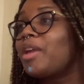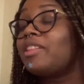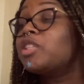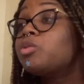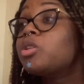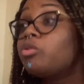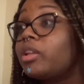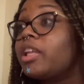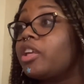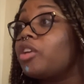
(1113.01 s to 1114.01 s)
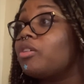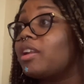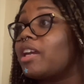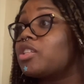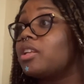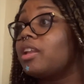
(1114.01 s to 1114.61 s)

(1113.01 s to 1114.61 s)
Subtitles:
yeah, this was a really cute collection.